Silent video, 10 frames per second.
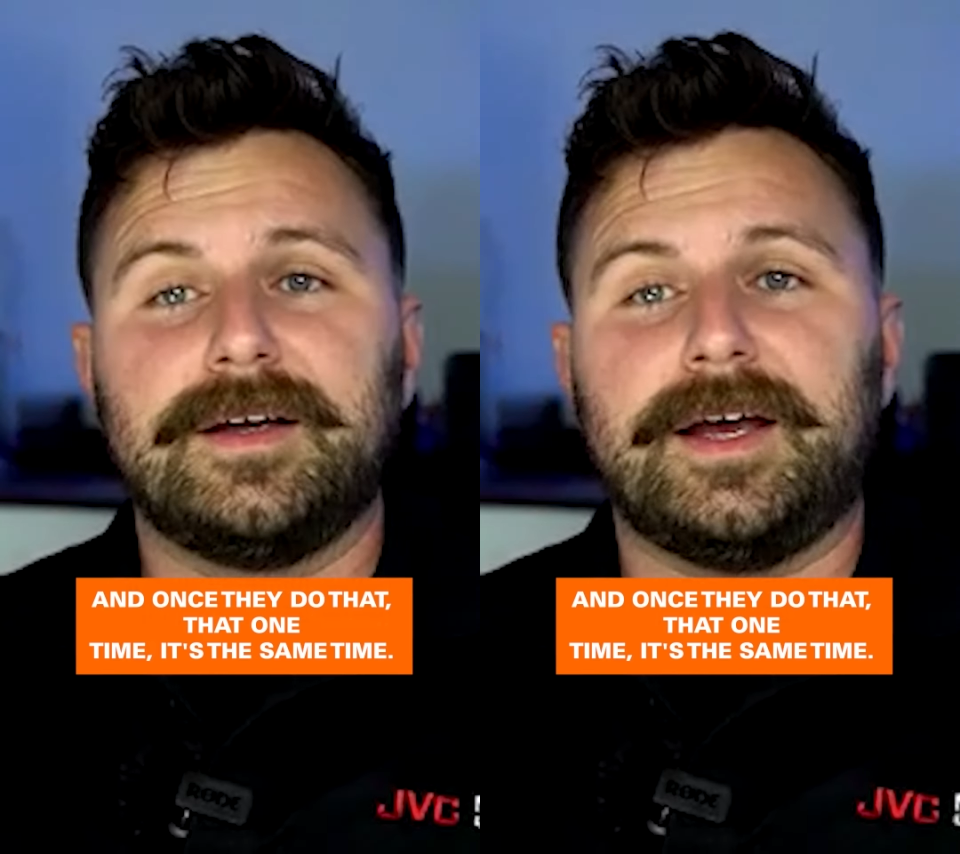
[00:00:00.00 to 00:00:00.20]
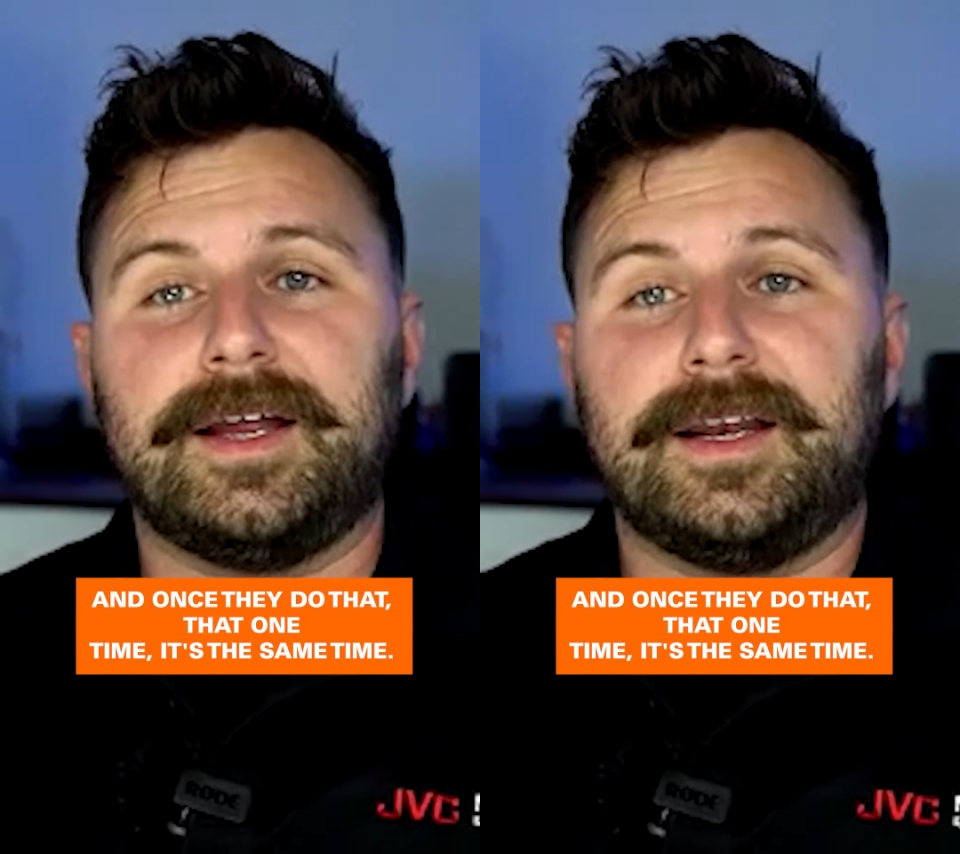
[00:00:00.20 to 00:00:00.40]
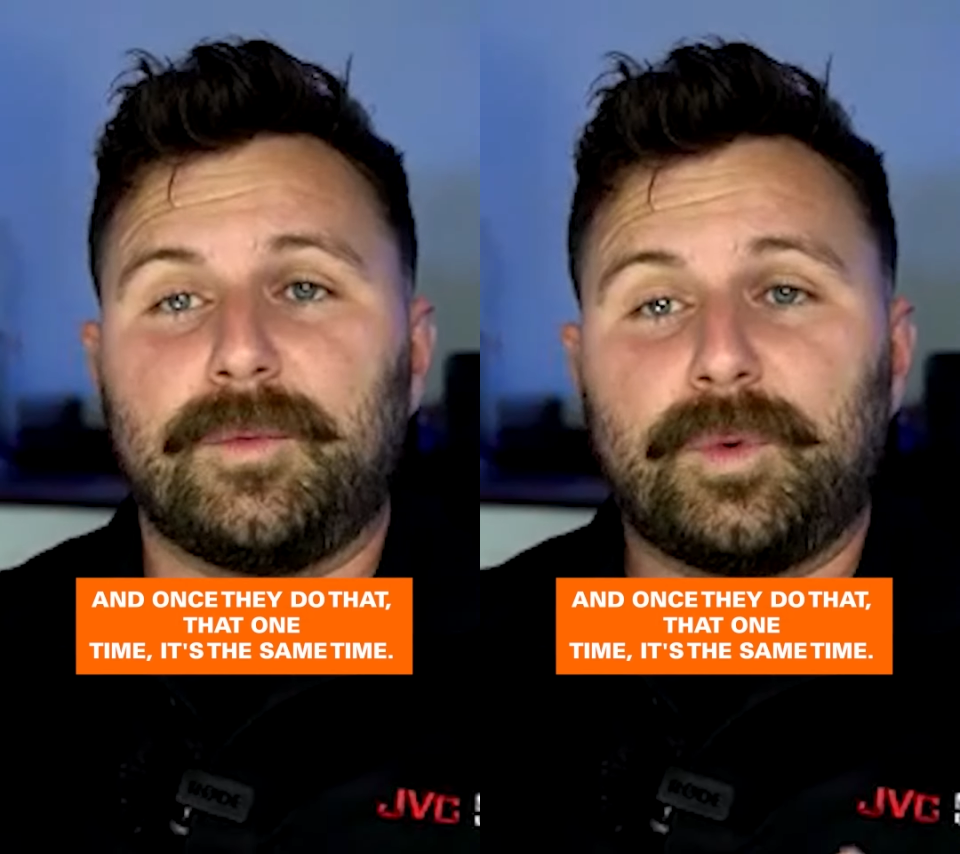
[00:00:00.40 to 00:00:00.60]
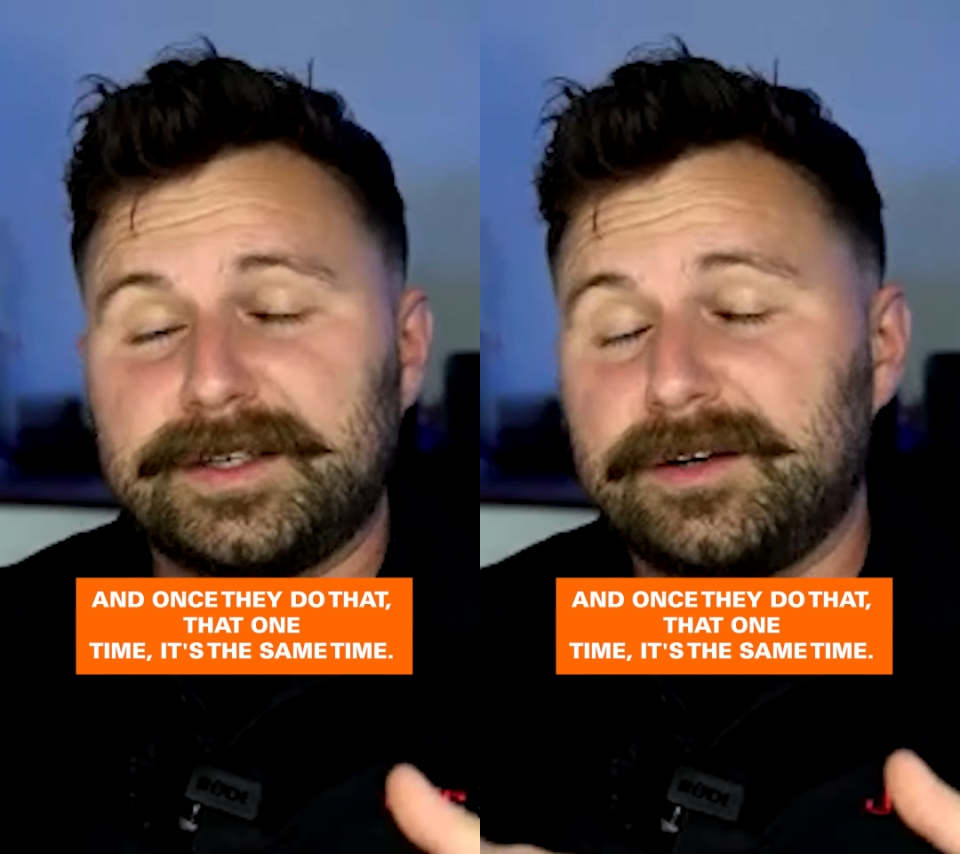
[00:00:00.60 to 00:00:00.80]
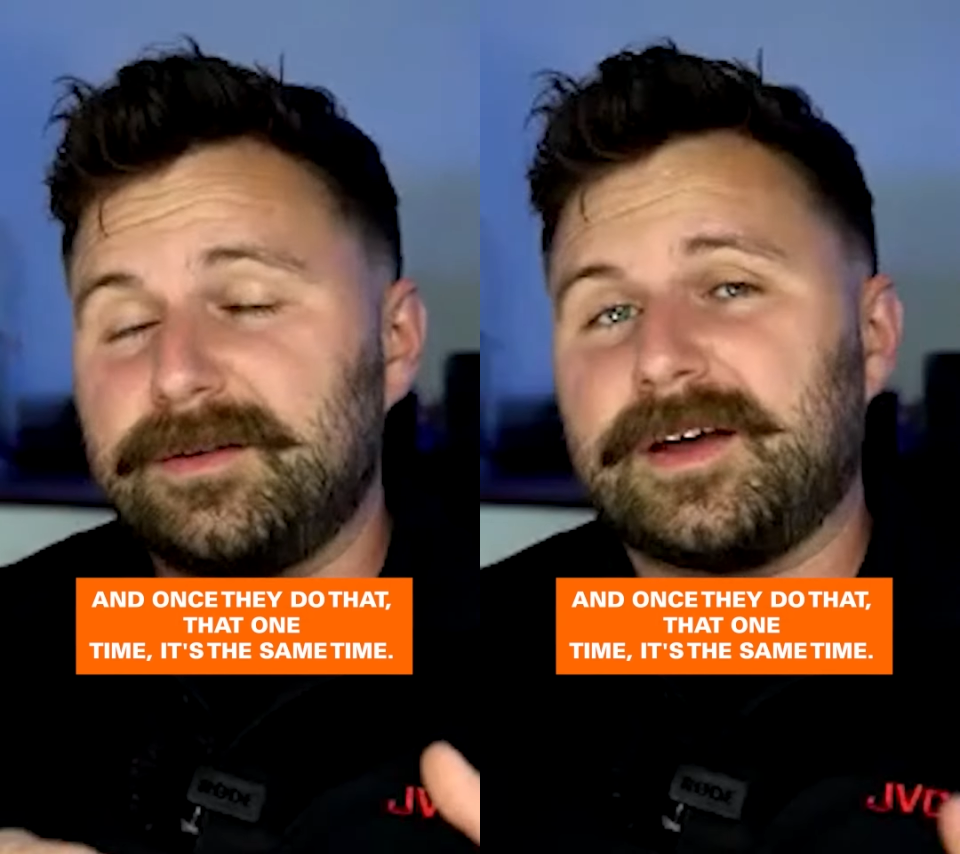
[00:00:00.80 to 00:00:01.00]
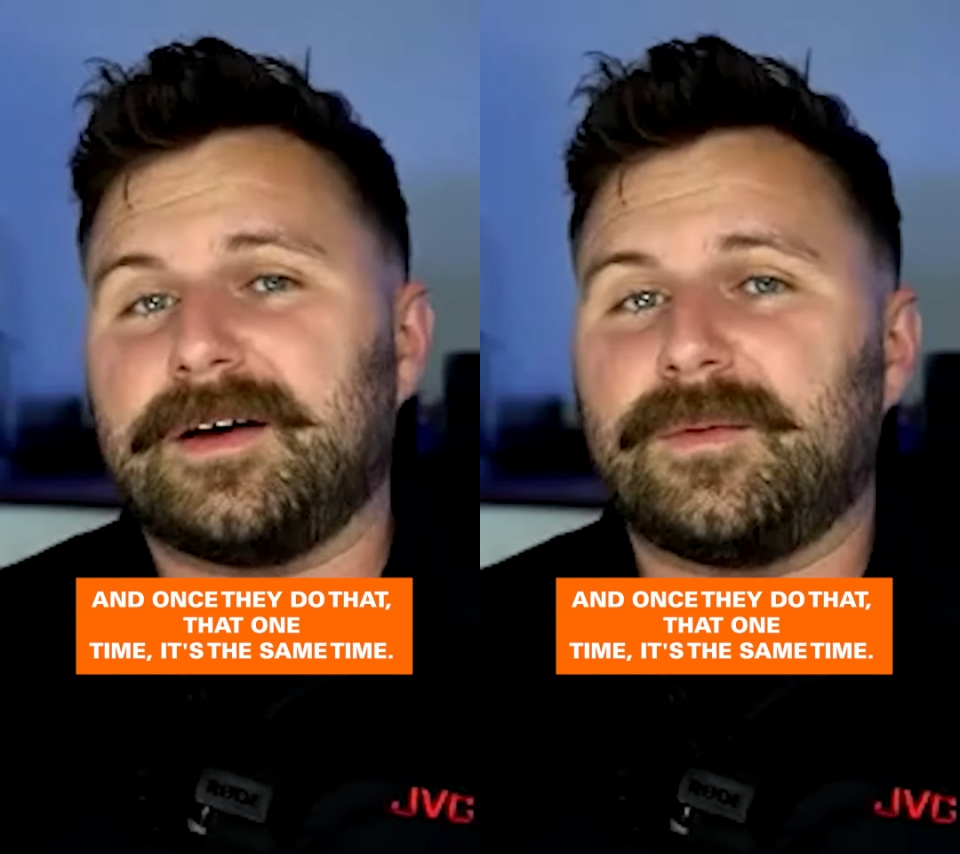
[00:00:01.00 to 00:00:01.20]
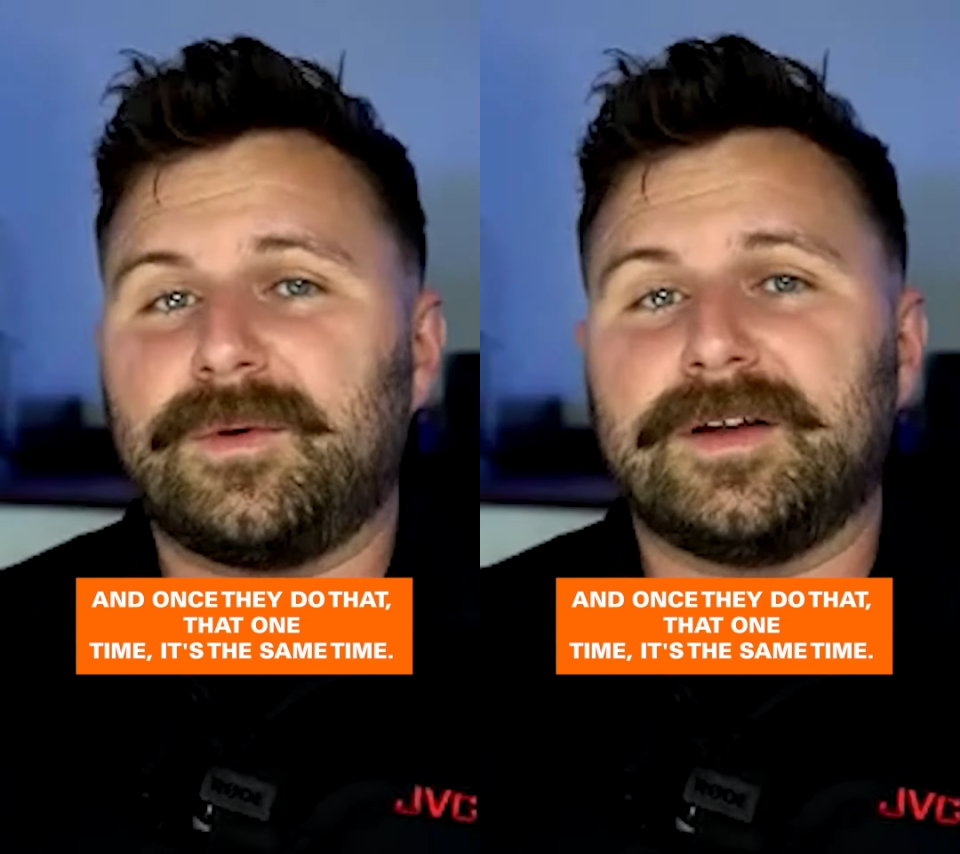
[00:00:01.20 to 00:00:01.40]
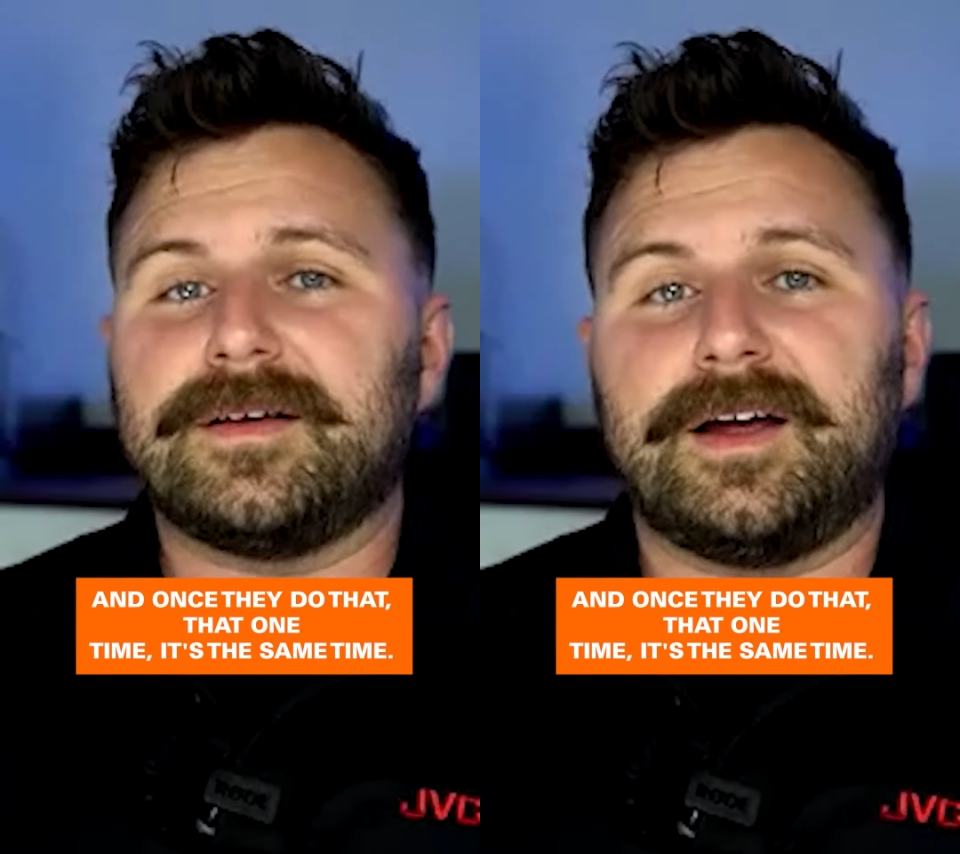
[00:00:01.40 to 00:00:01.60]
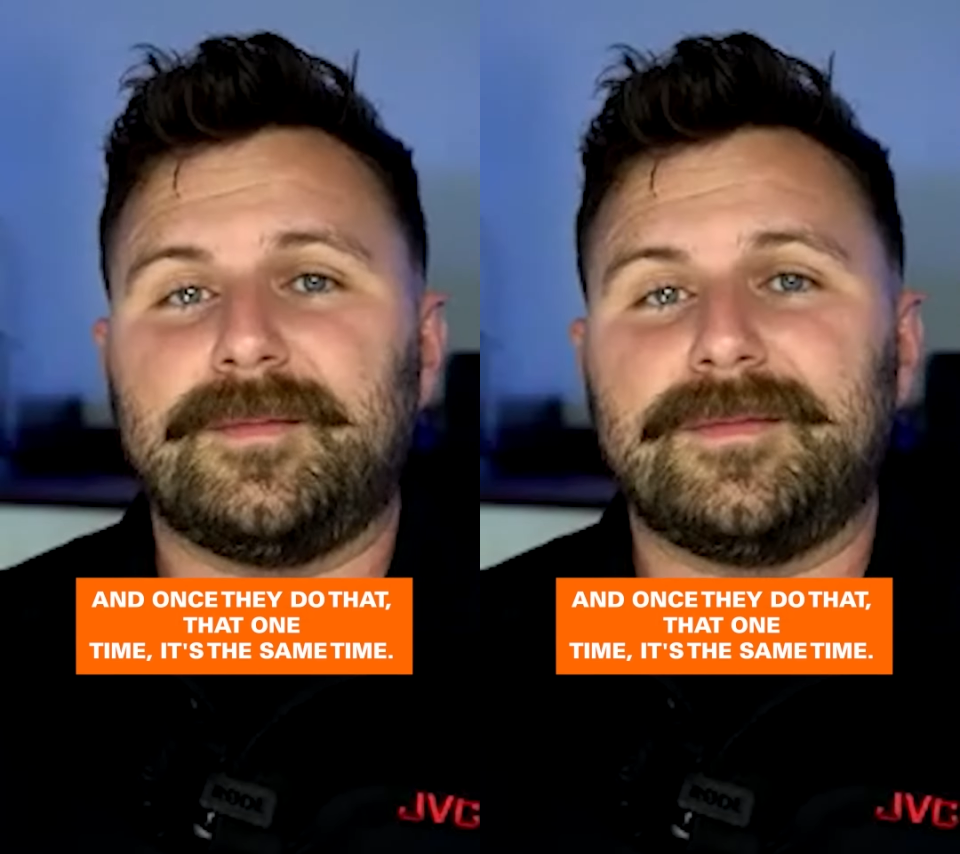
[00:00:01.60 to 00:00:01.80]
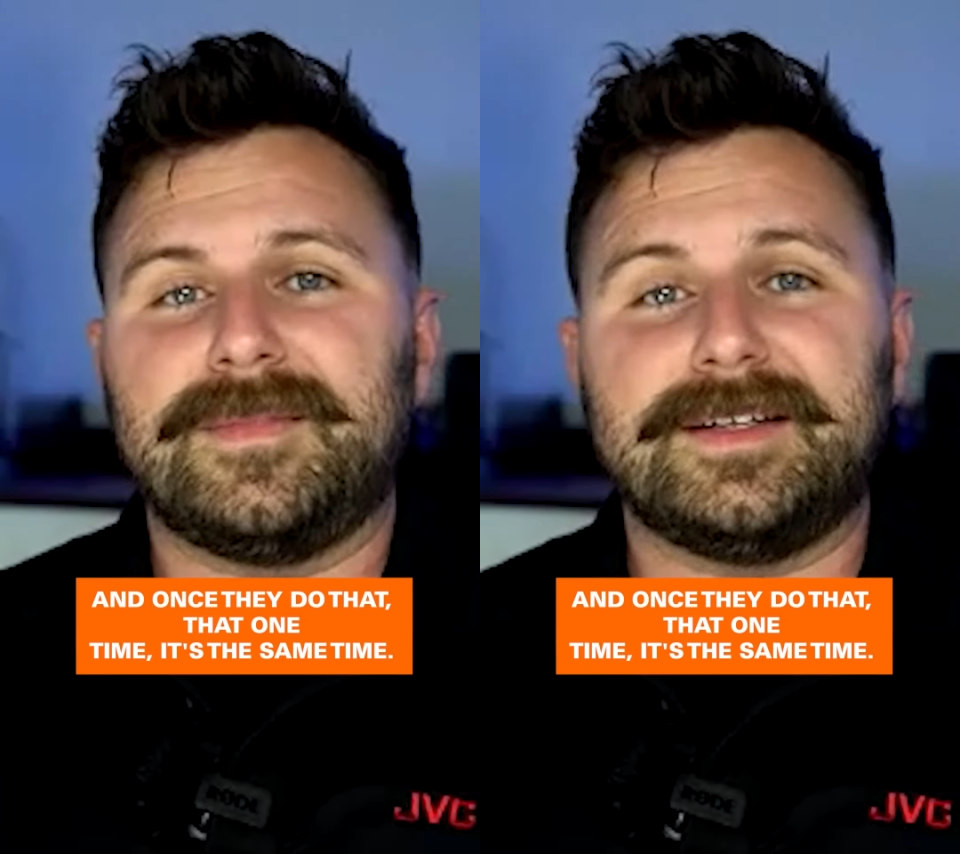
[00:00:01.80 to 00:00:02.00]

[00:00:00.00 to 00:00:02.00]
And once they do that one time,